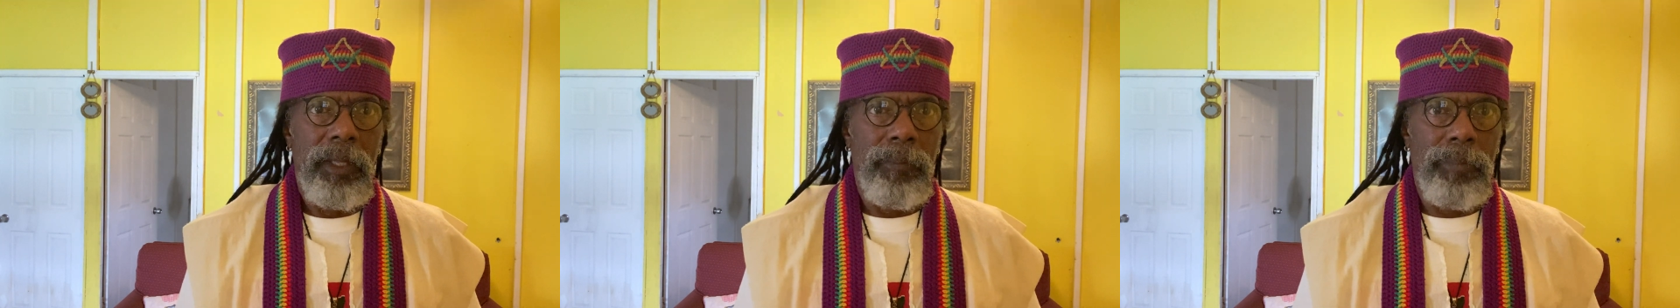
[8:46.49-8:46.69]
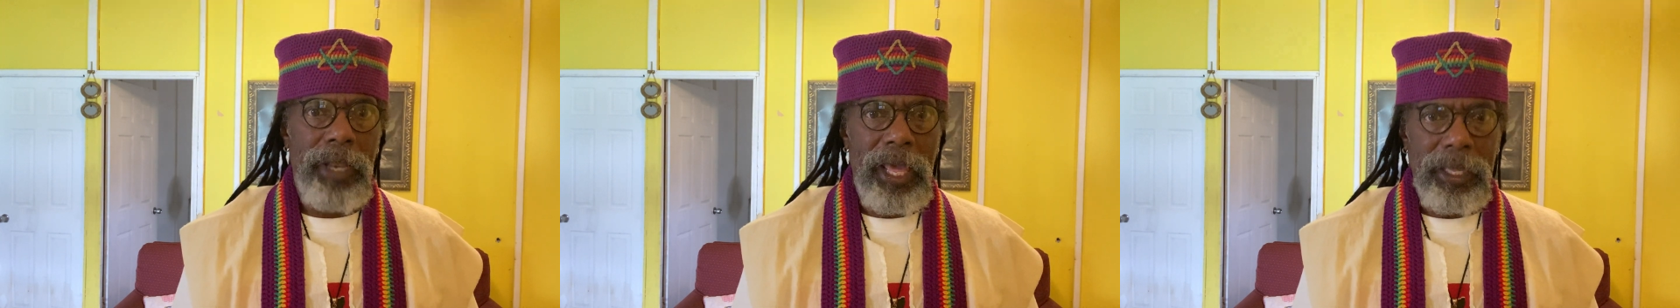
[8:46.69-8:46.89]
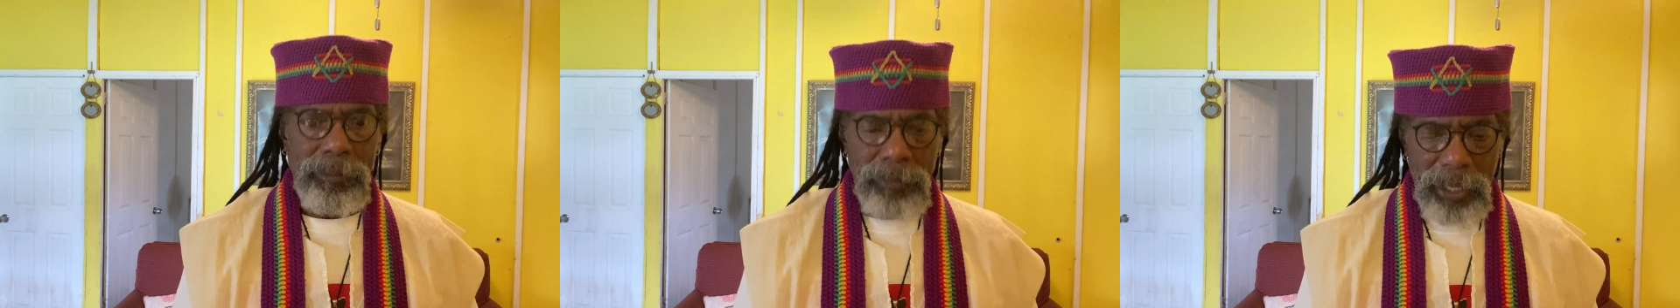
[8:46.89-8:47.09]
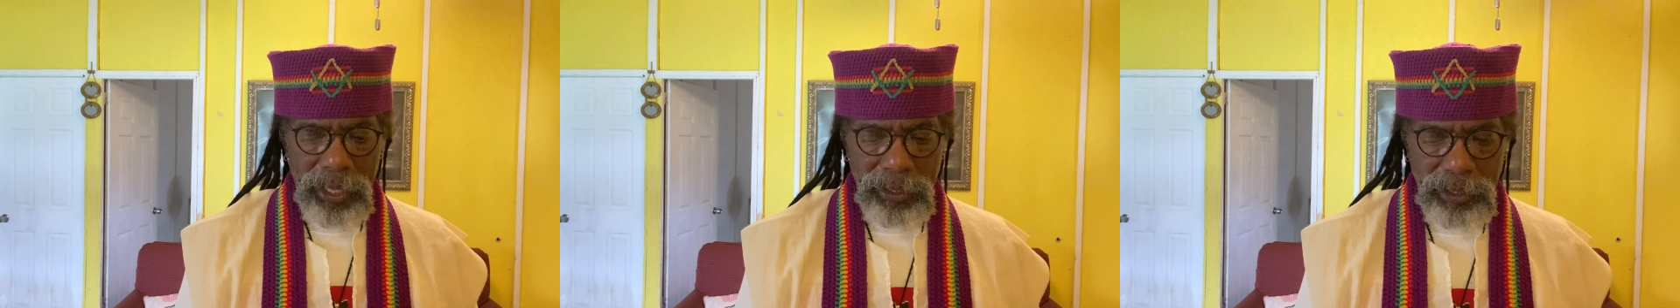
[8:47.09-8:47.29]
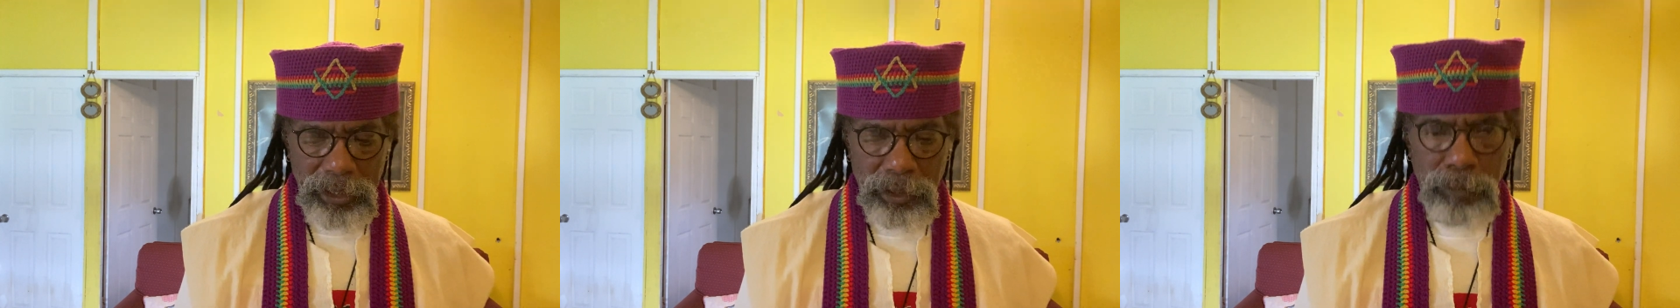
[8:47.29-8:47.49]
black
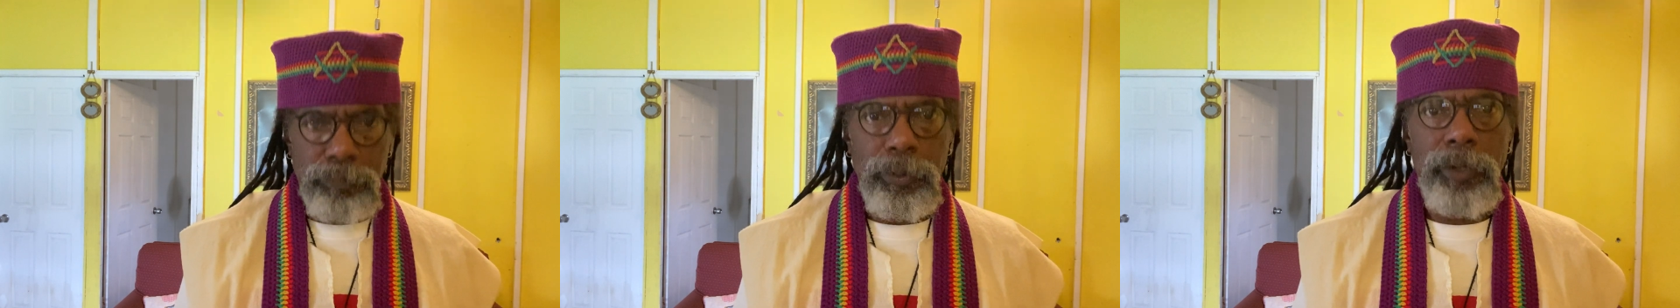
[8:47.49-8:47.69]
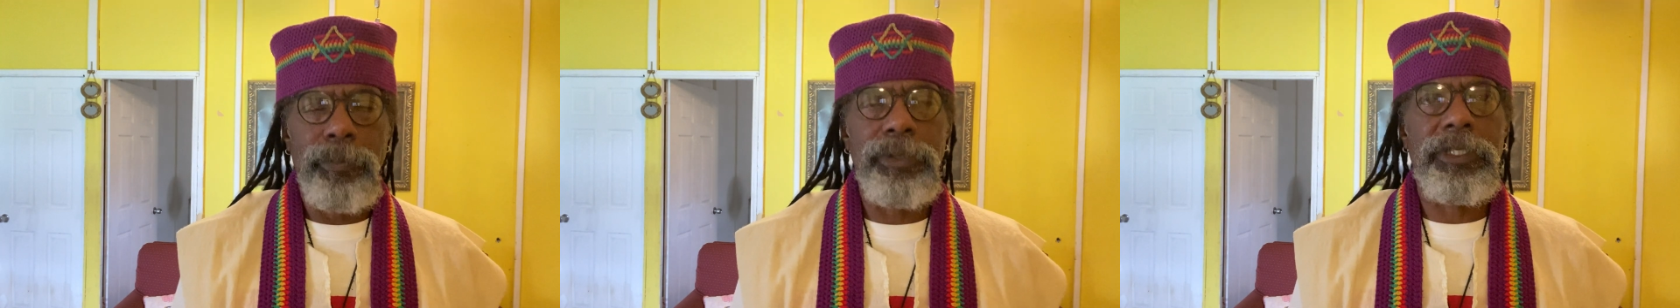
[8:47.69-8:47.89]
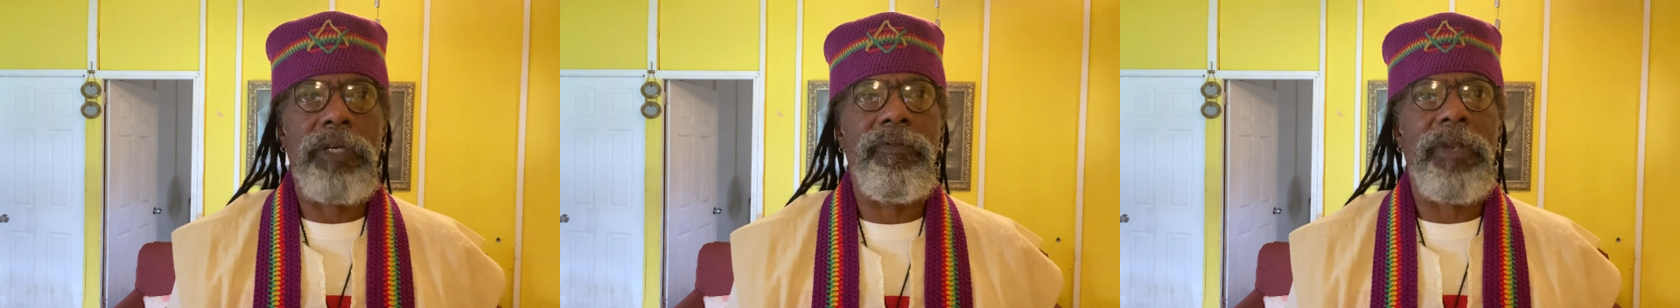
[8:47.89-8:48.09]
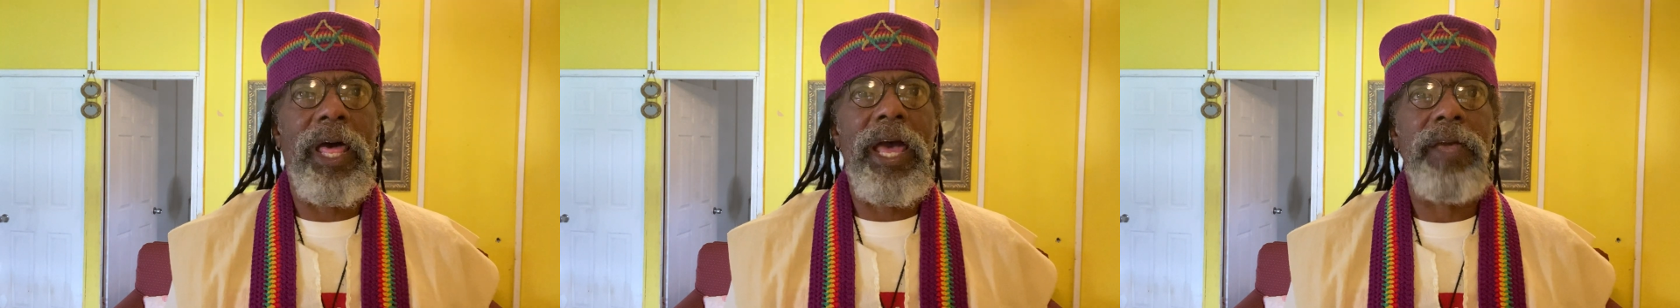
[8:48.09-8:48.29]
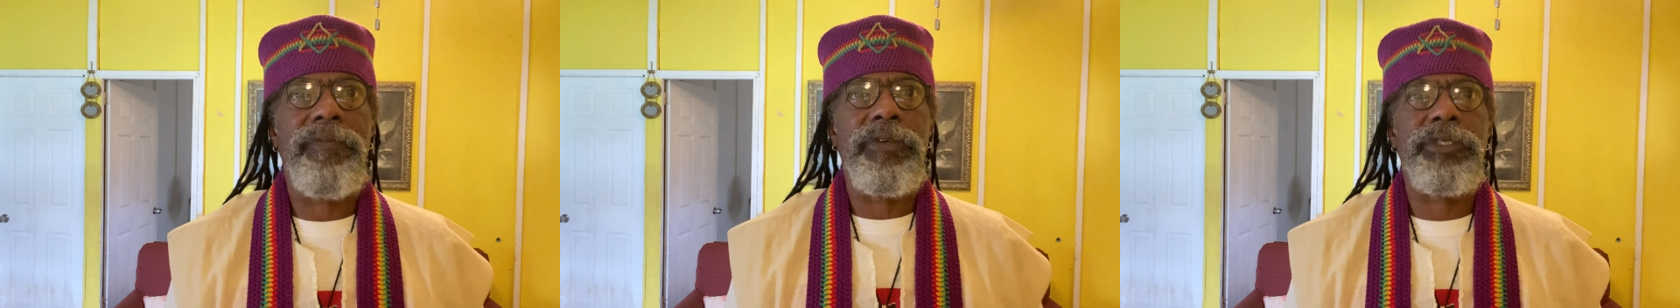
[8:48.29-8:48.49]
man, that the purpose of
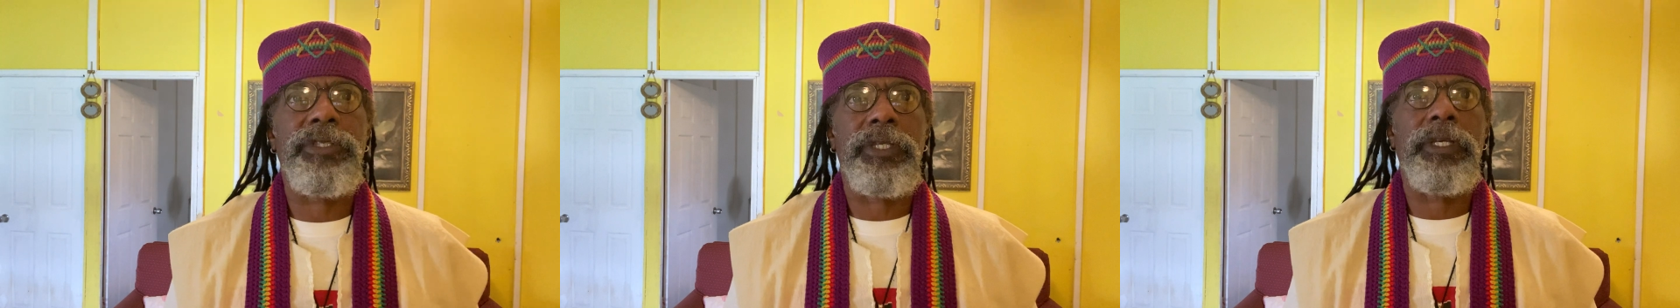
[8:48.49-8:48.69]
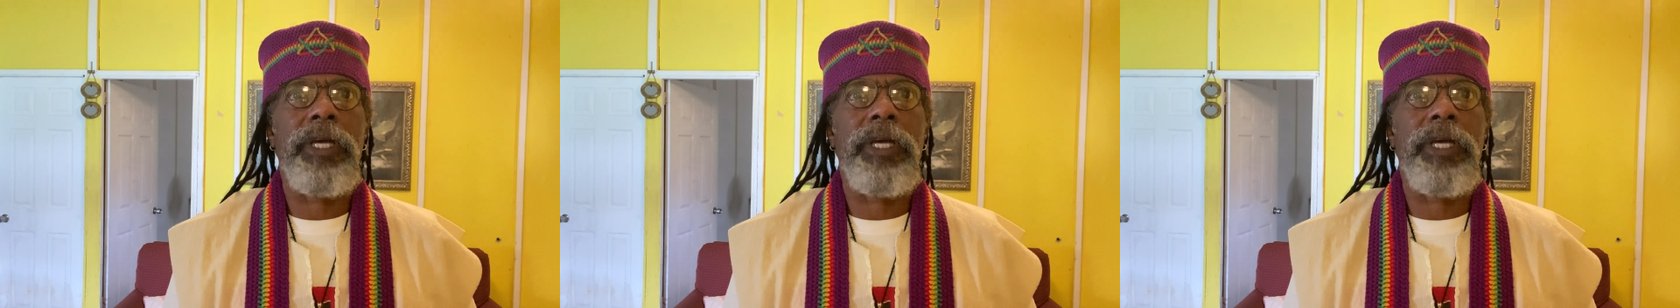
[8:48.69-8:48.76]
life is to